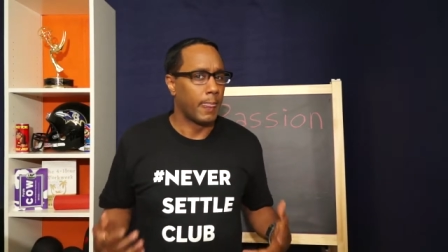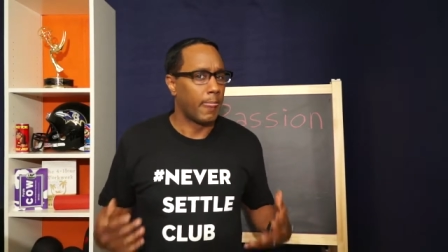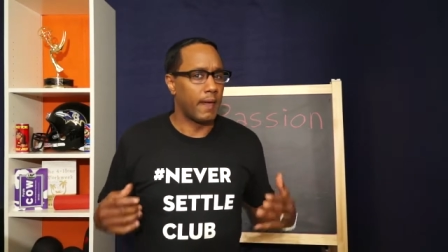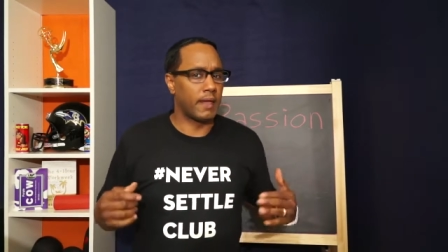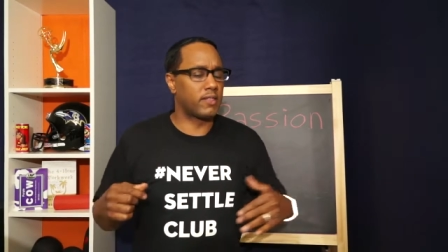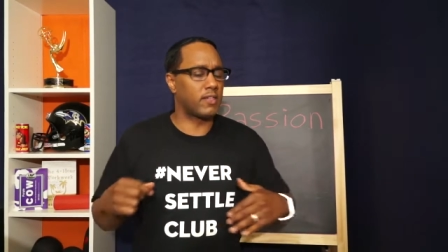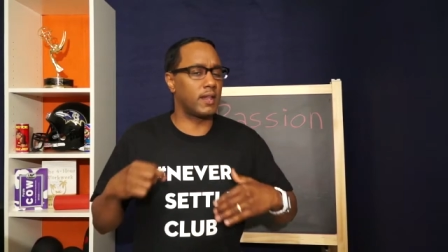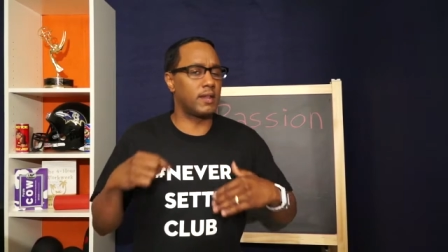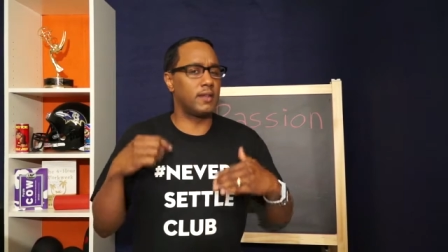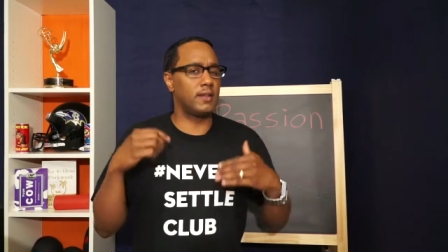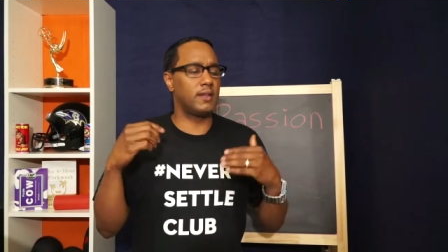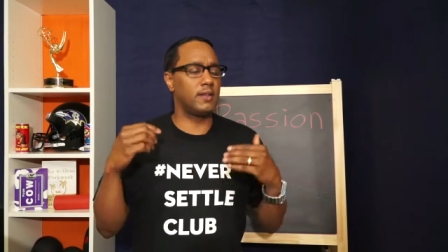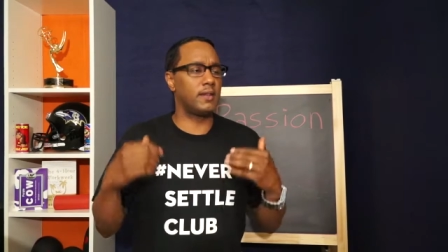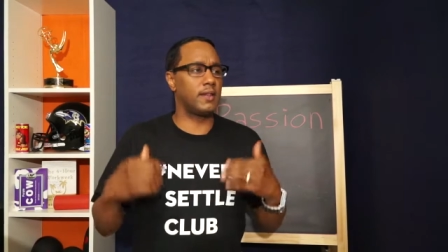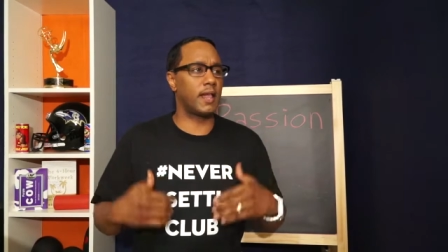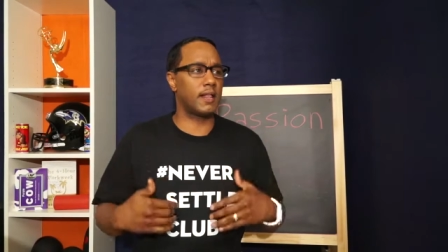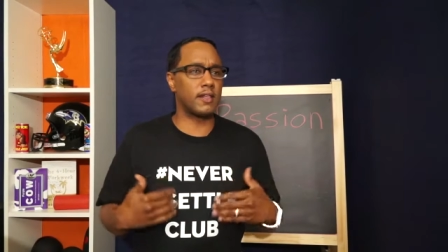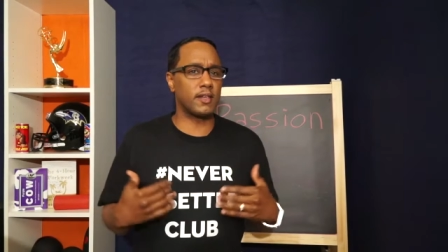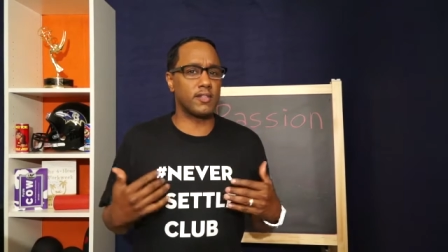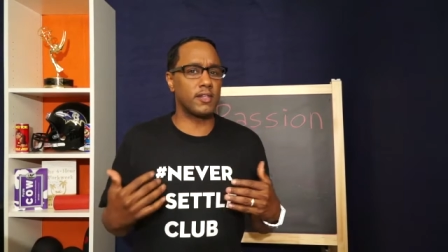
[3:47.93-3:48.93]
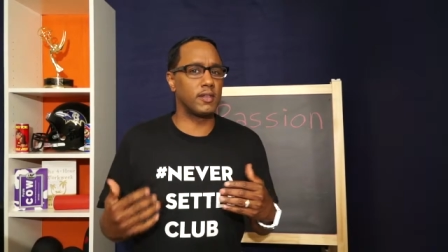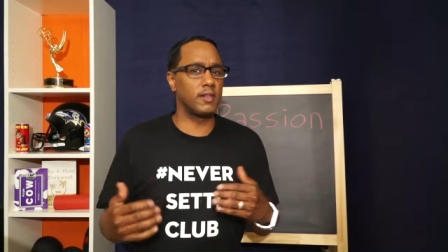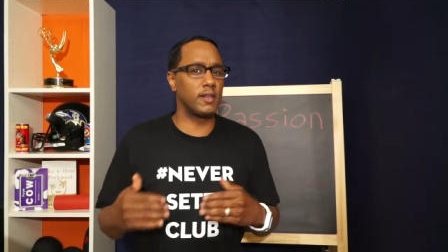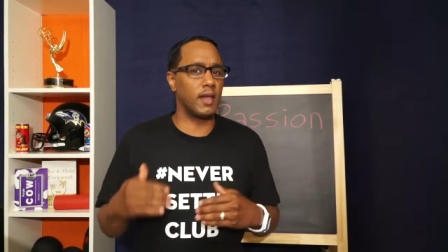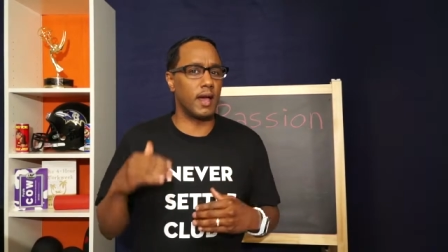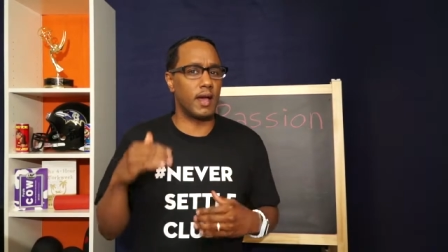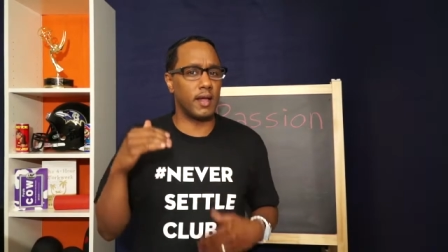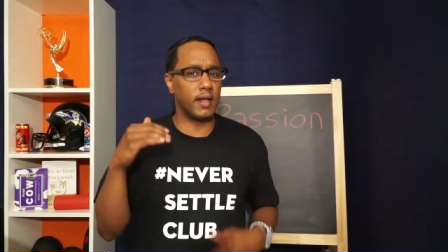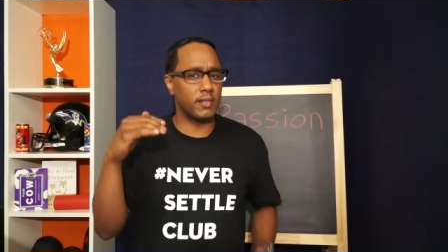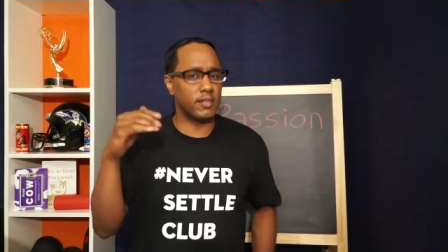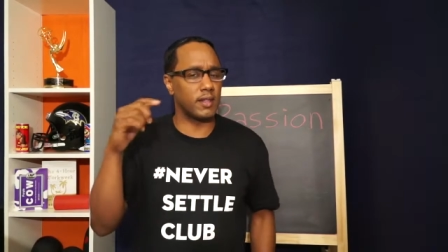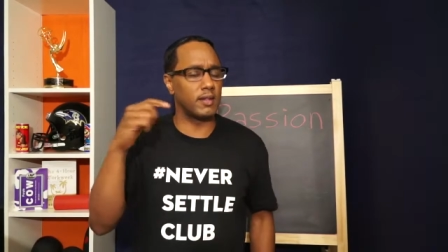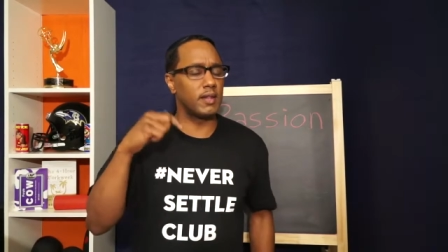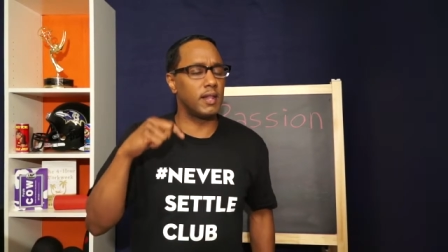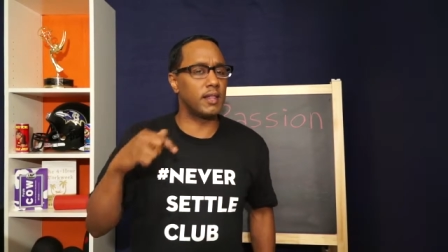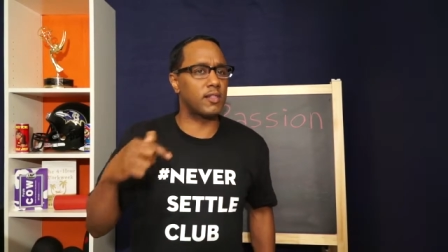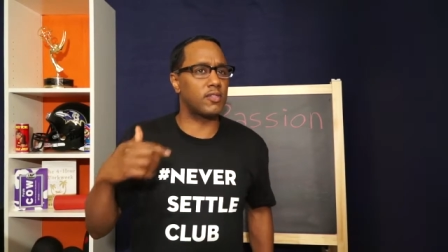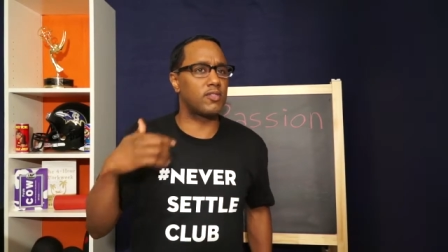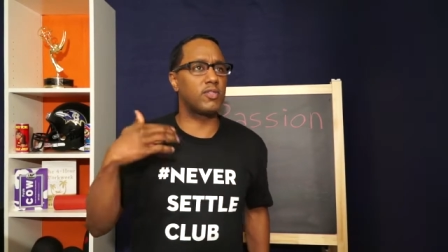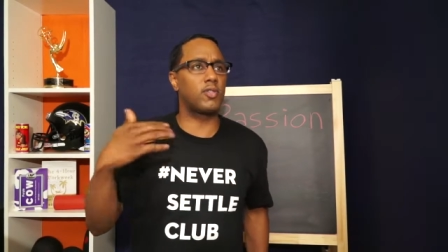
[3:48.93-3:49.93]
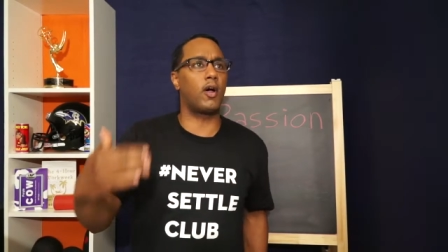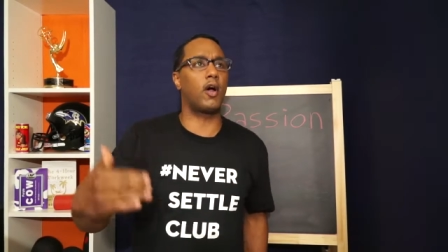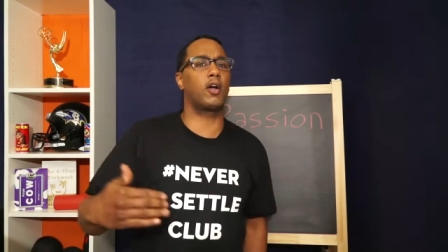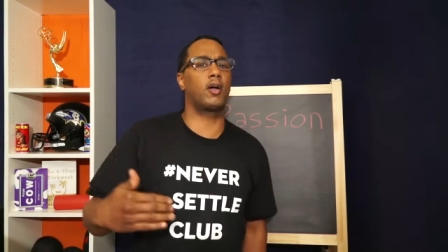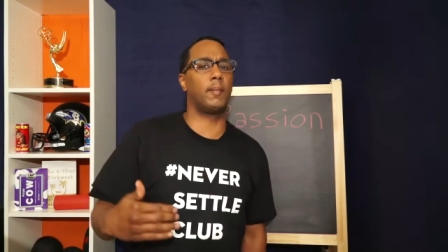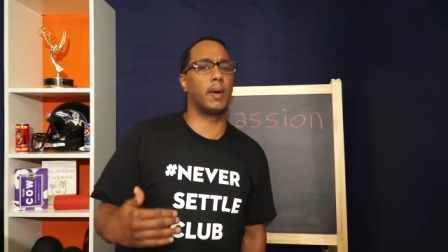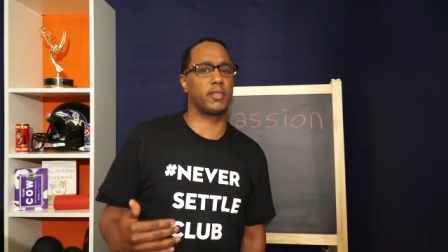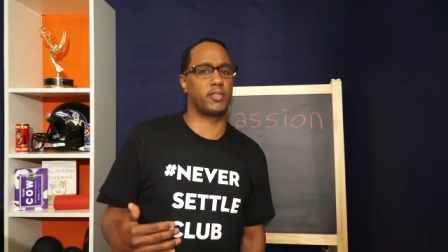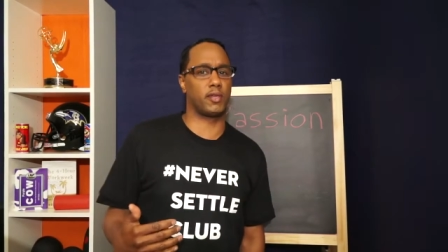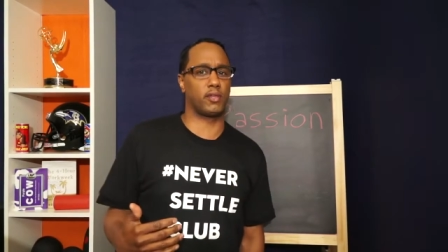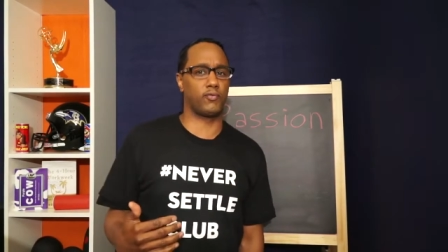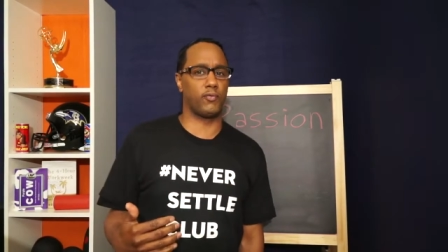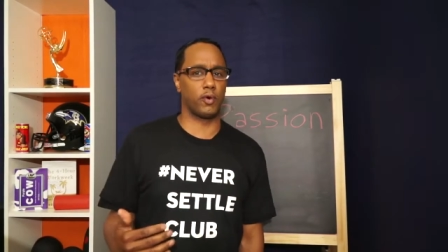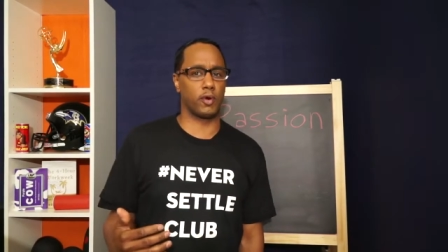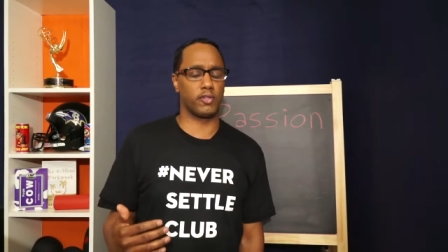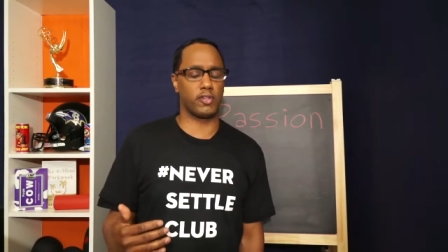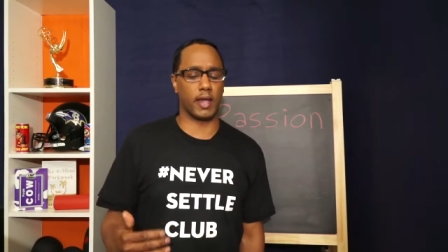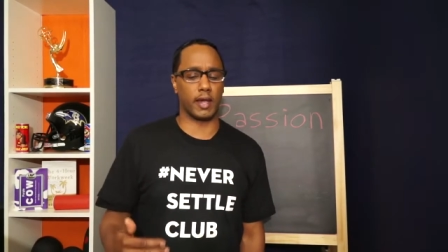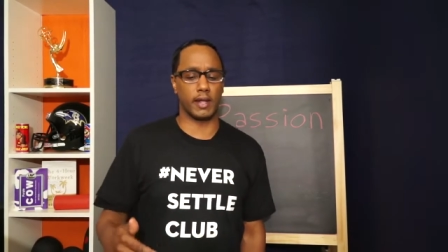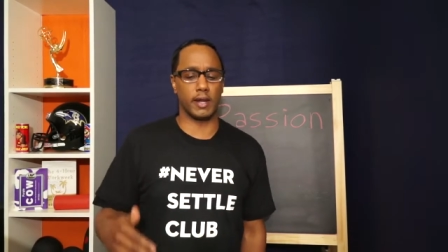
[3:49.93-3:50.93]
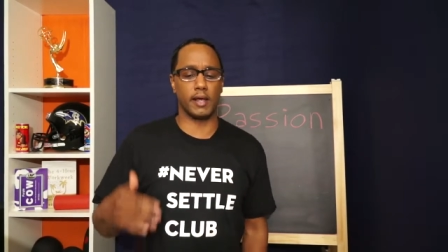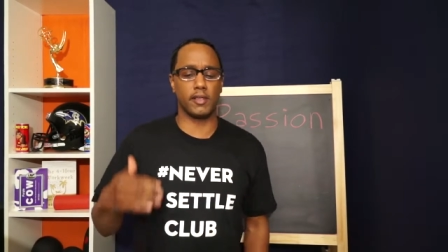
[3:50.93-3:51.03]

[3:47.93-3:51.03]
I said, let's talk about this for a second.